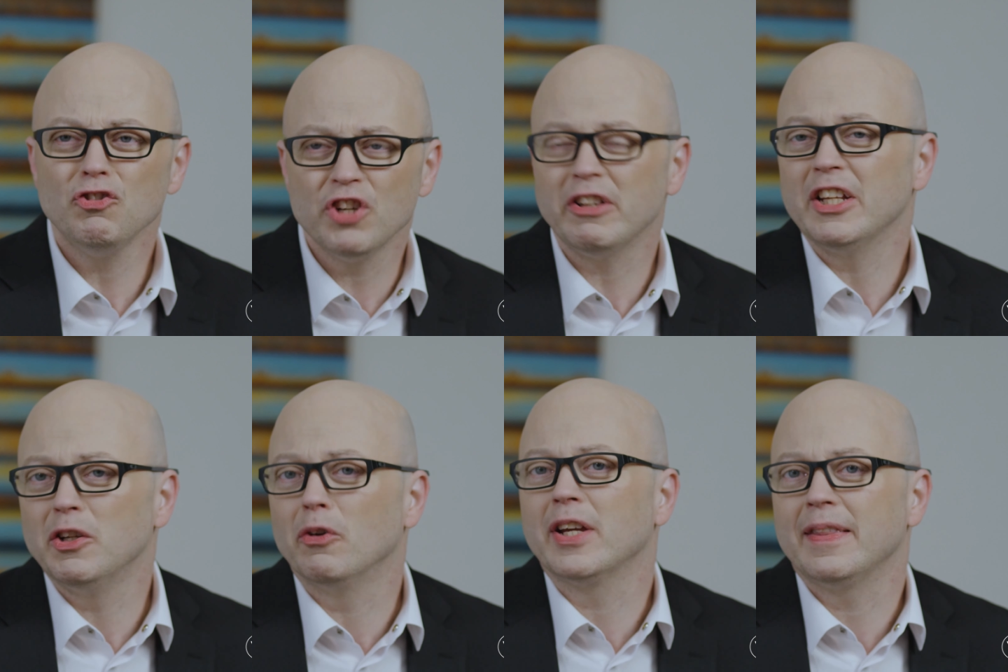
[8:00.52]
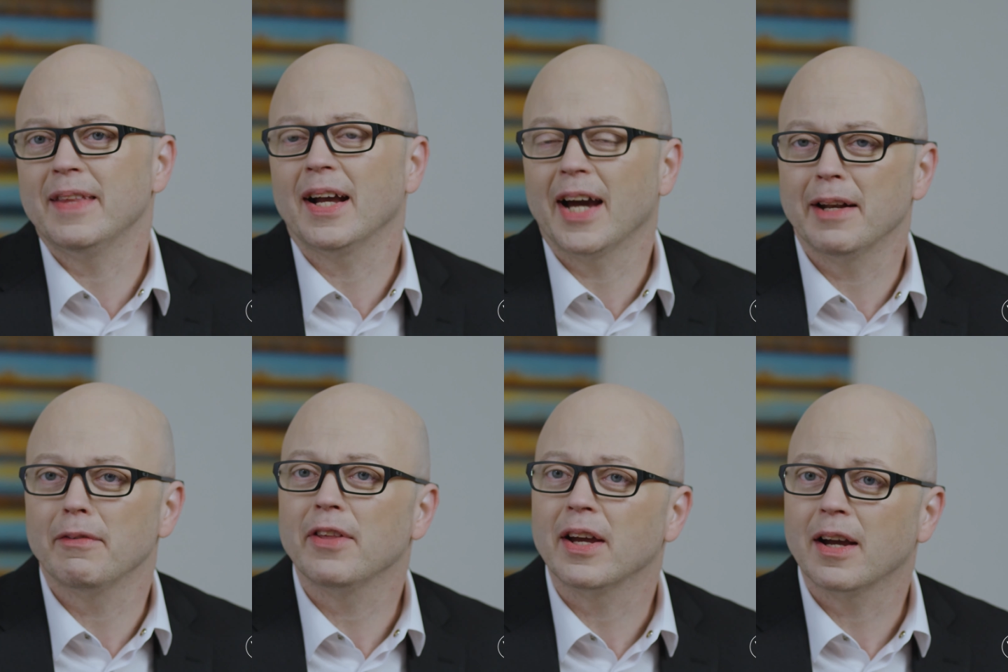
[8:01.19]
generally don't get that
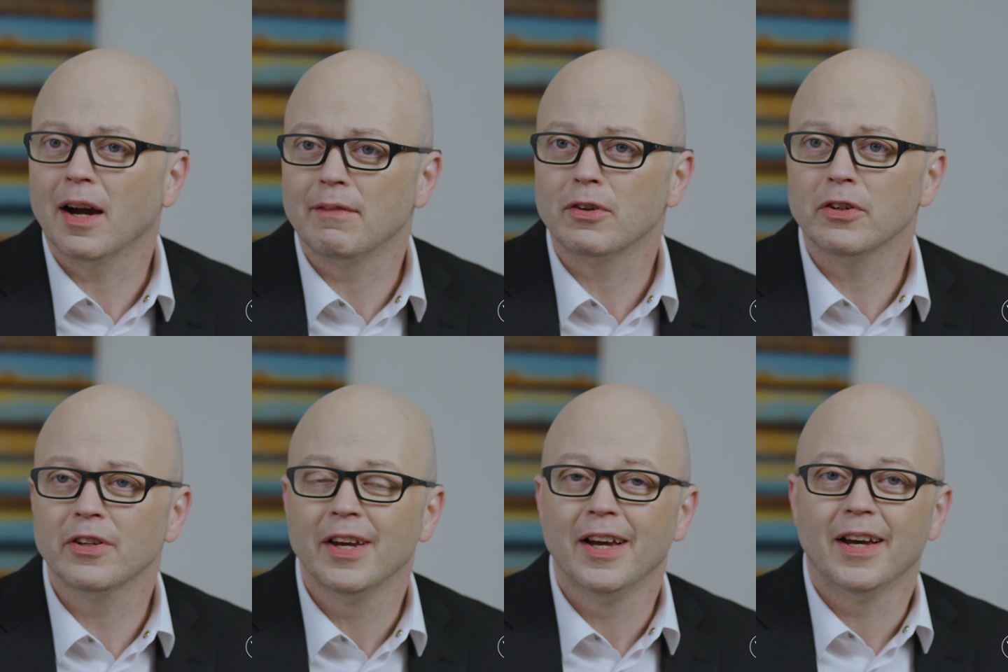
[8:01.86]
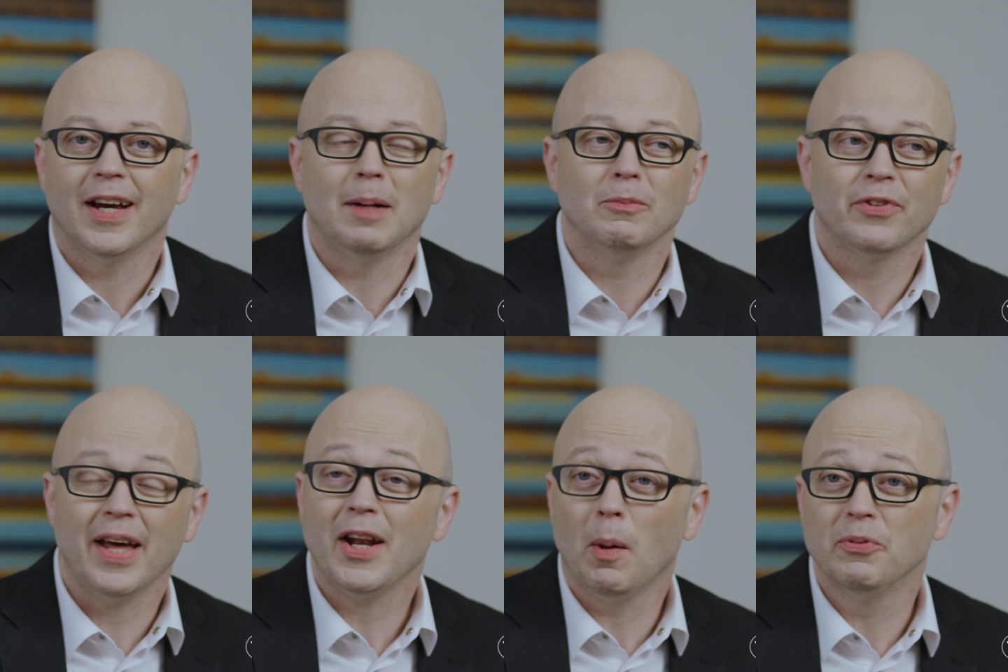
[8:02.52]
kind of thing covered.
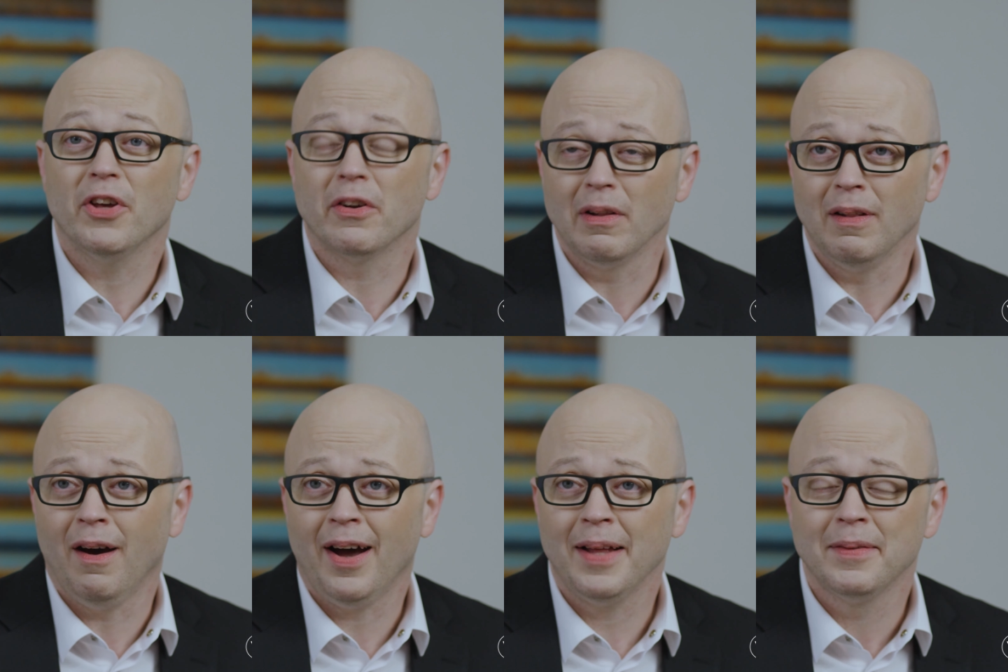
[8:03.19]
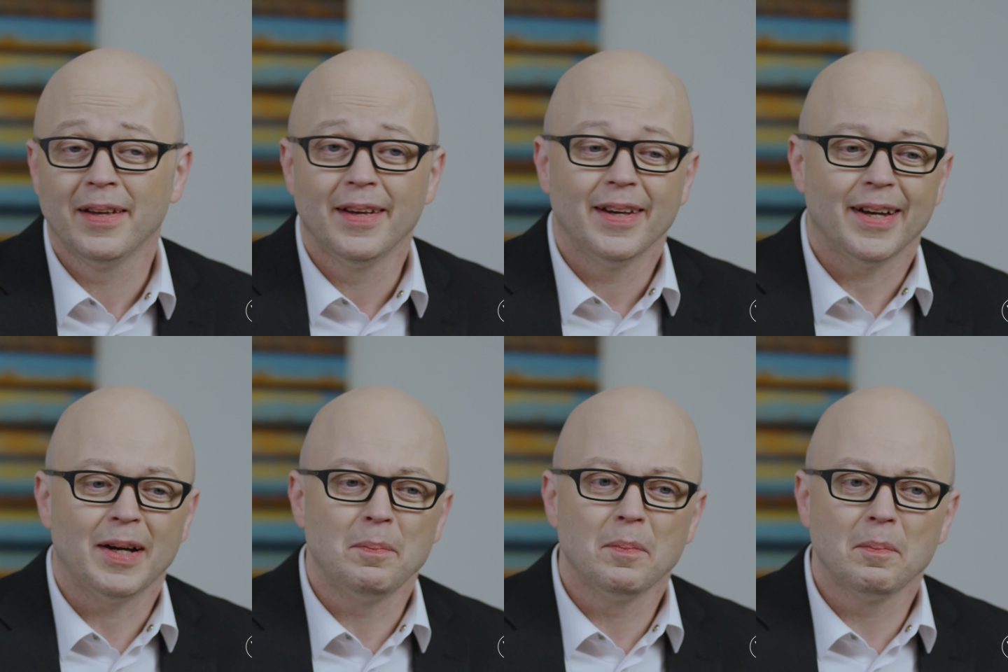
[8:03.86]
So that helps out a lot.
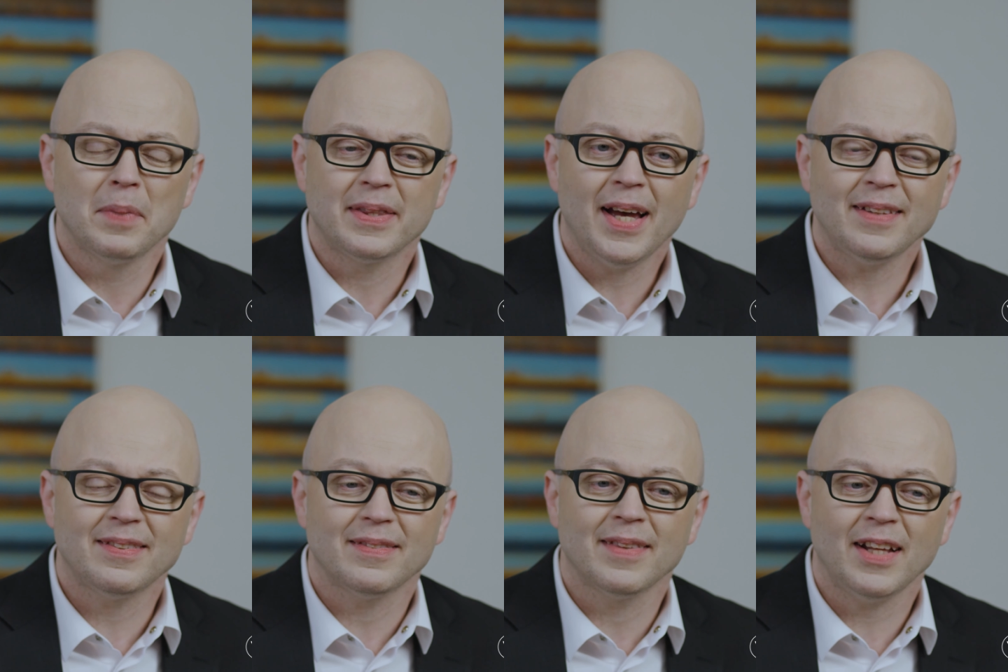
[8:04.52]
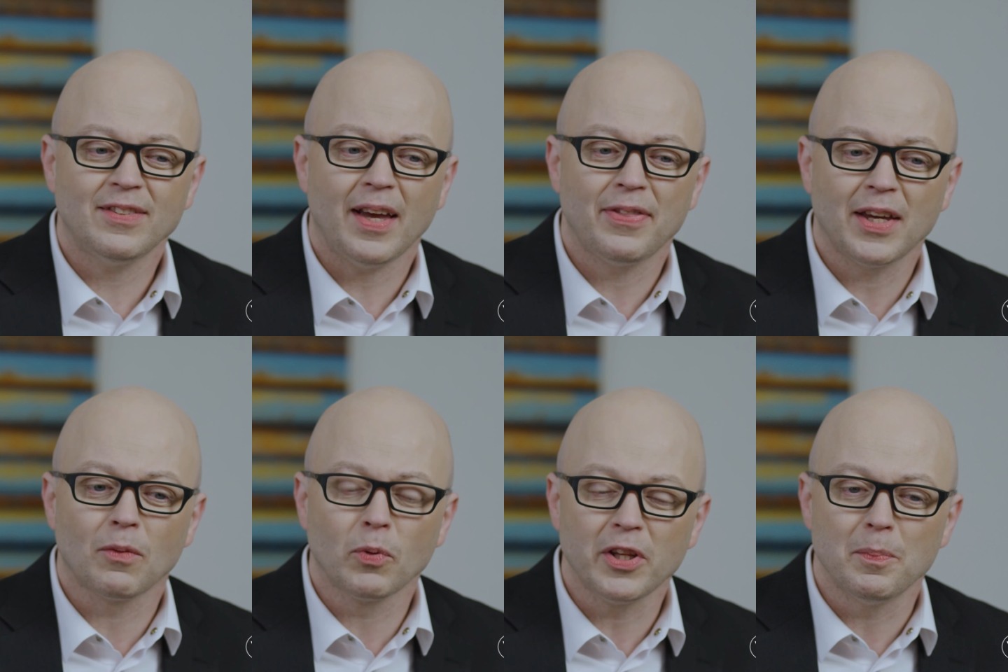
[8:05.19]
But that's I
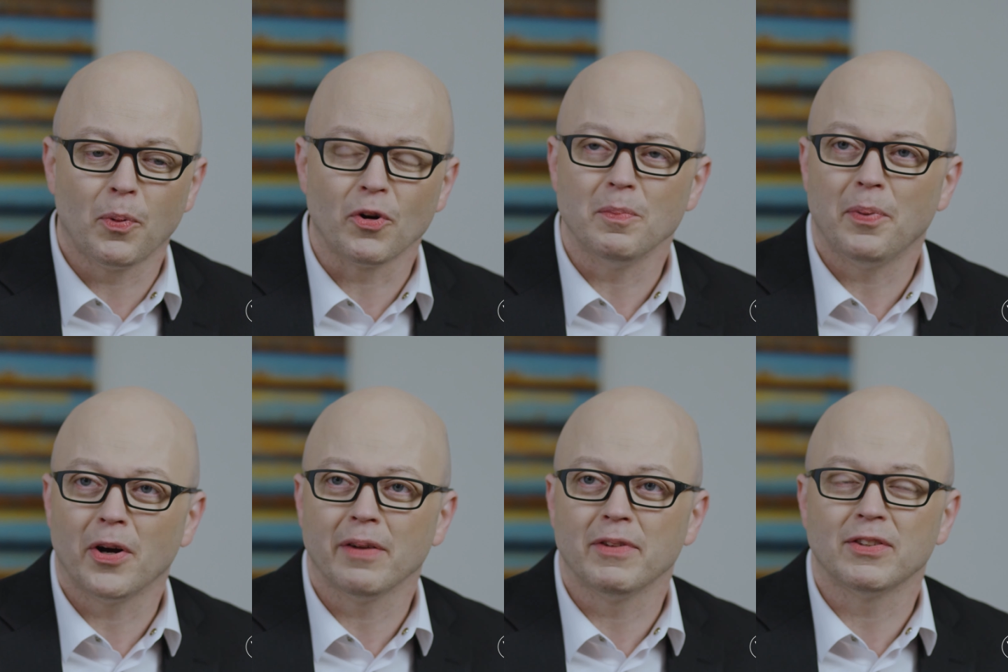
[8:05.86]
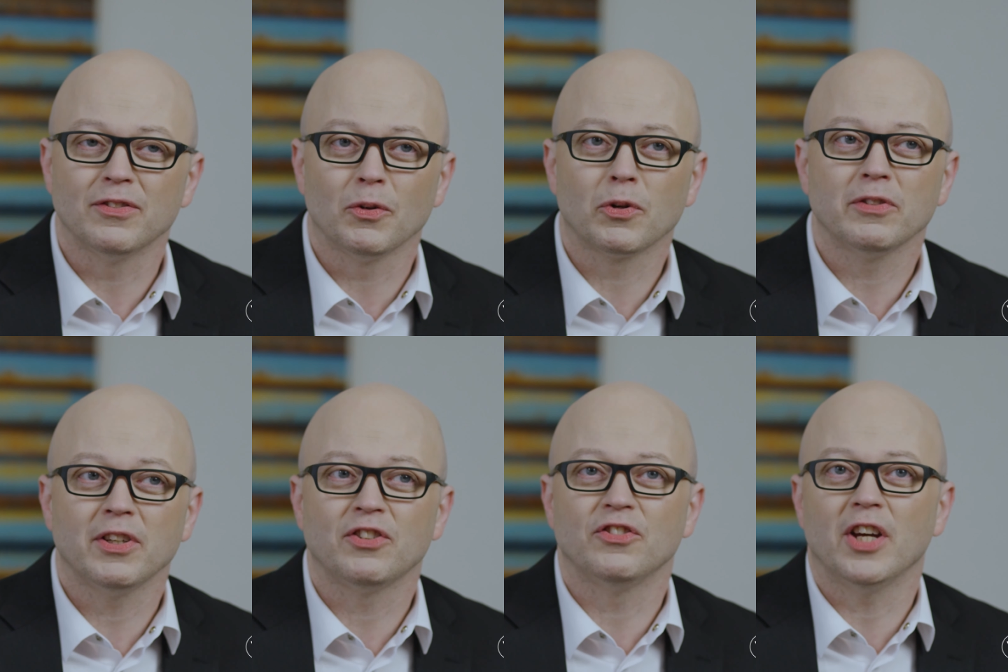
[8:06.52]
think a really important part of this is
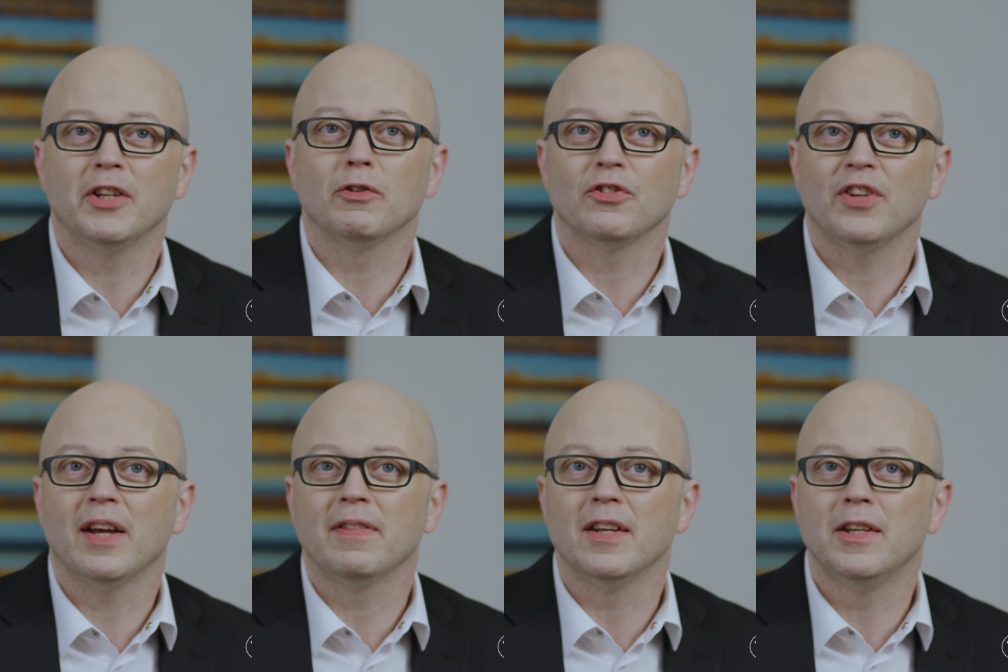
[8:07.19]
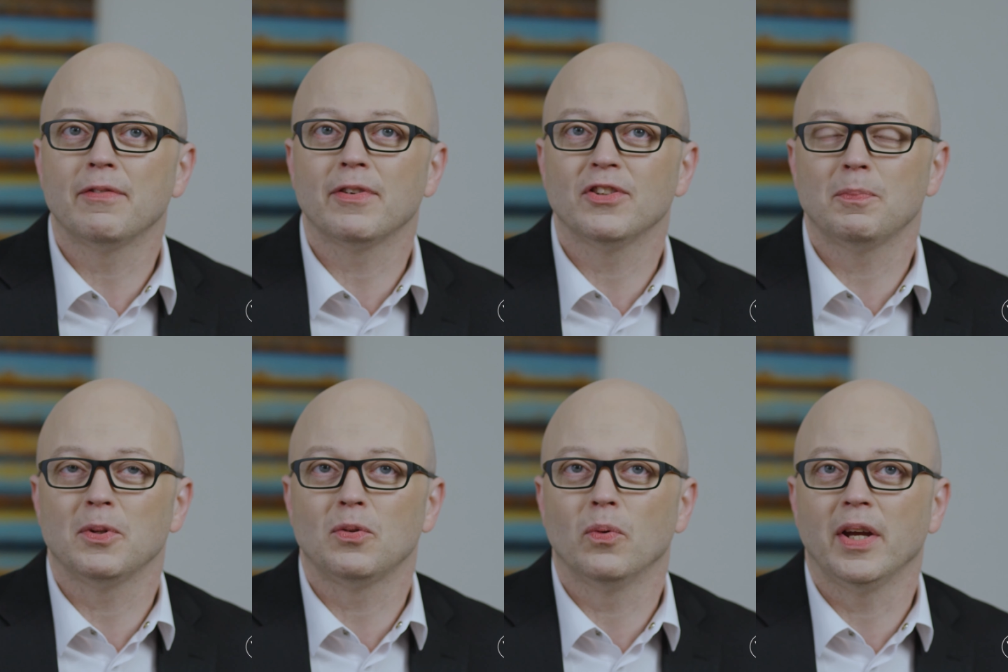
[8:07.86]
organizations understand the difference
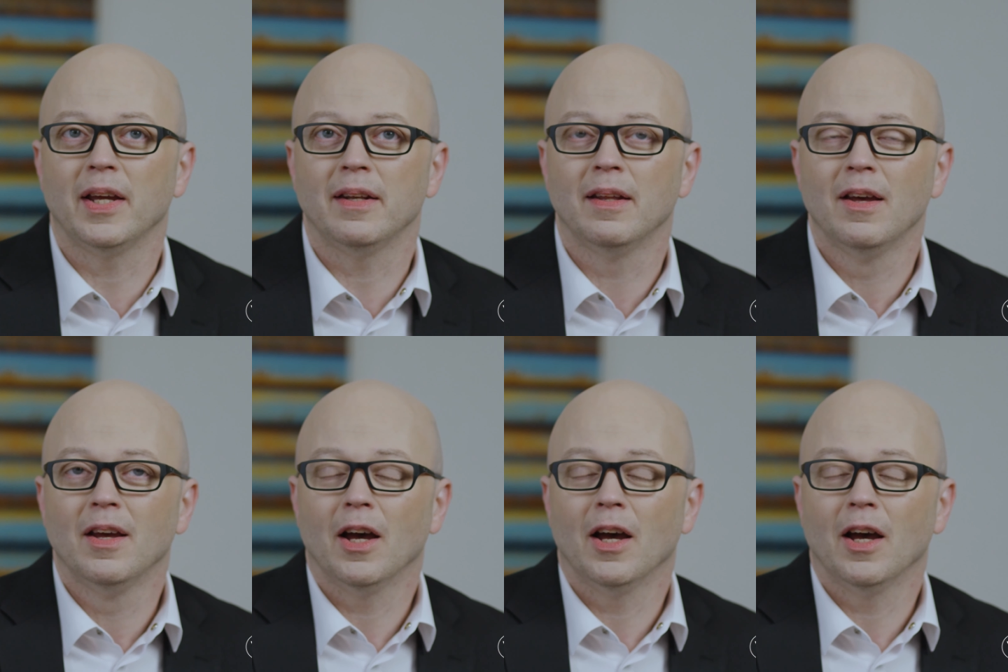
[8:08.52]
between